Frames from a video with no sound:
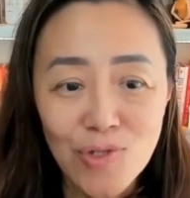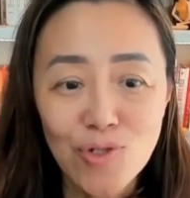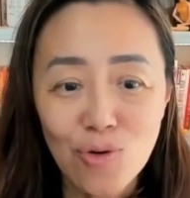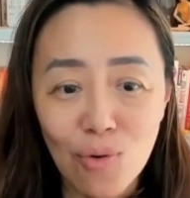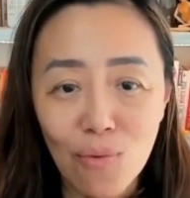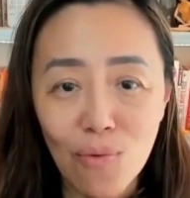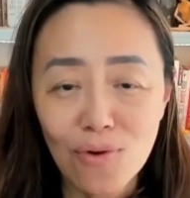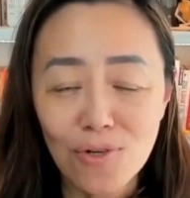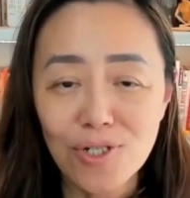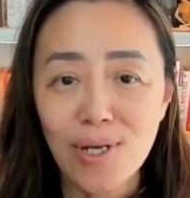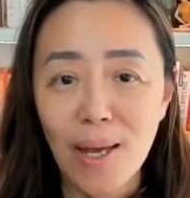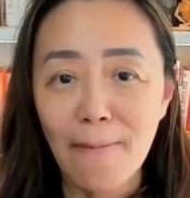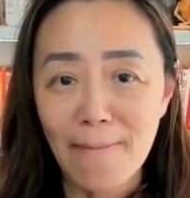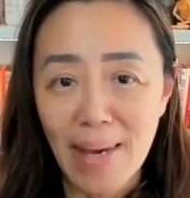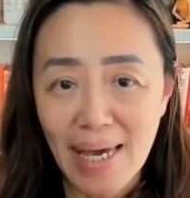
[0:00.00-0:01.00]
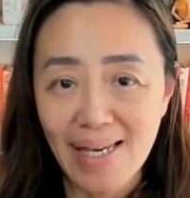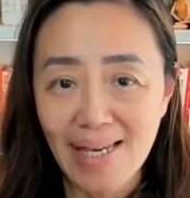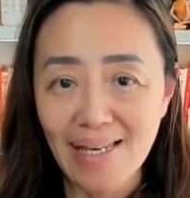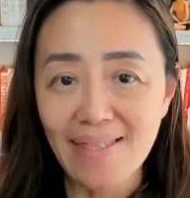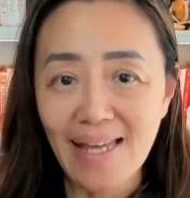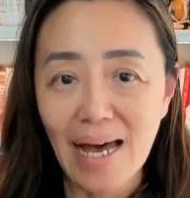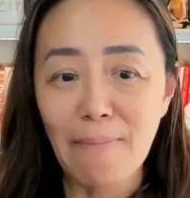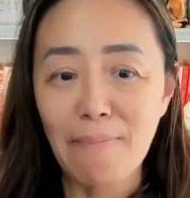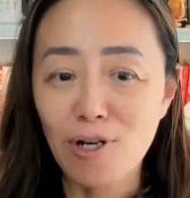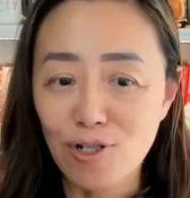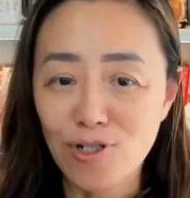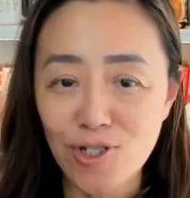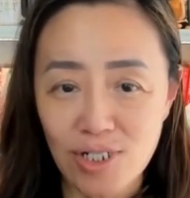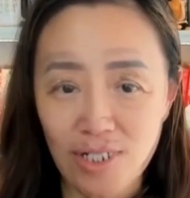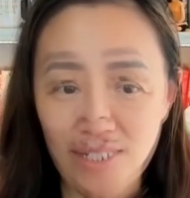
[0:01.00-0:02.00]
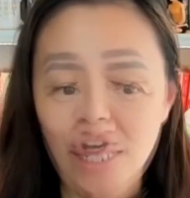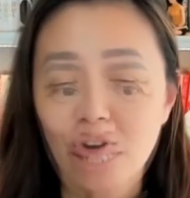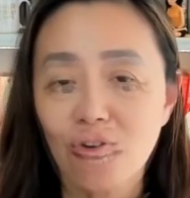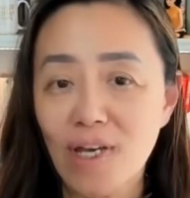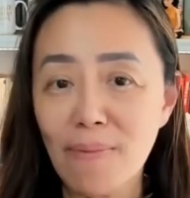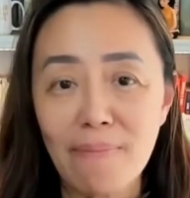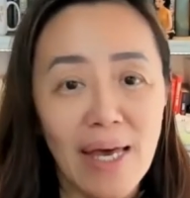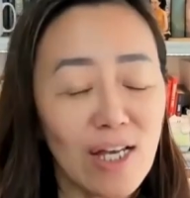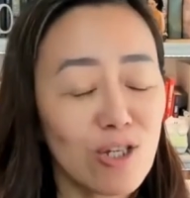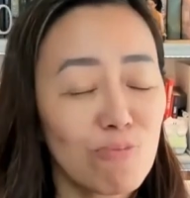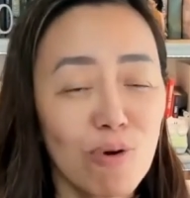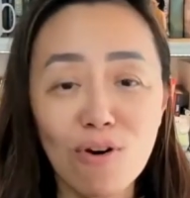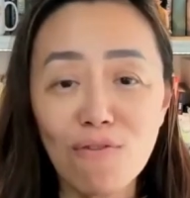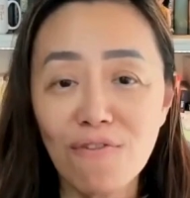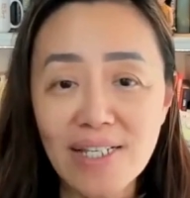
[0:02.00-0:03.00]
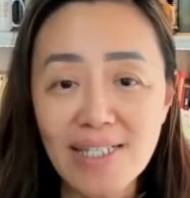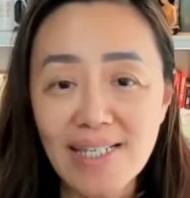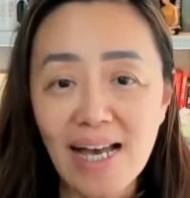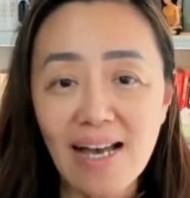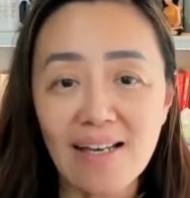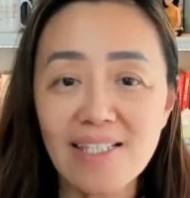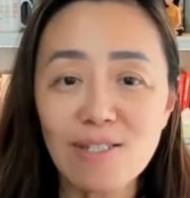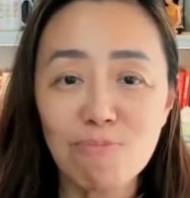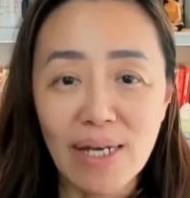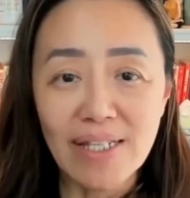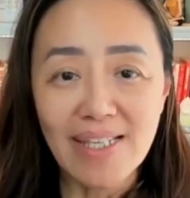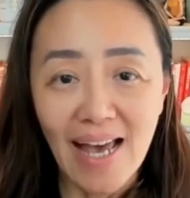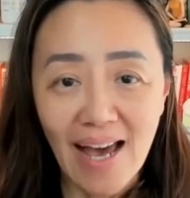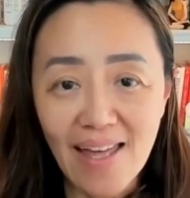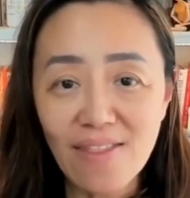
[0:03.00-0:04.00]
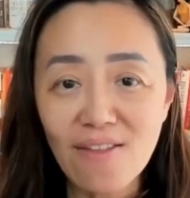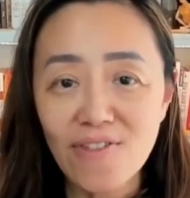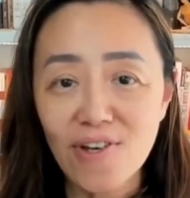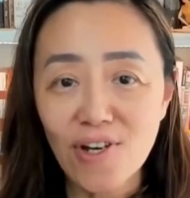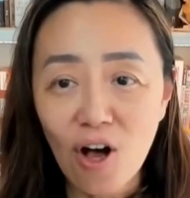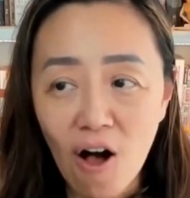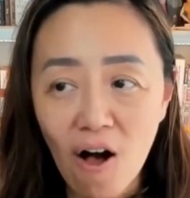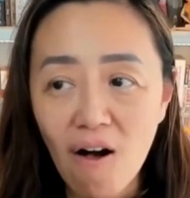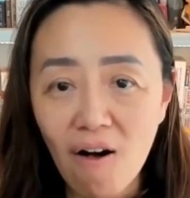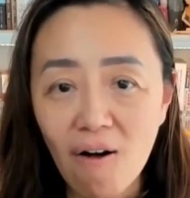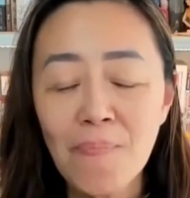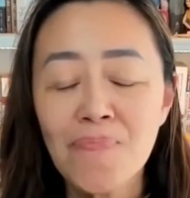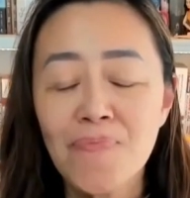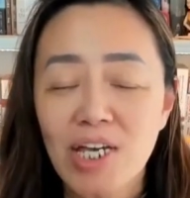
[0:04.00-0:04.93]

towards making that purchase so it makes perfect sense by the end of the call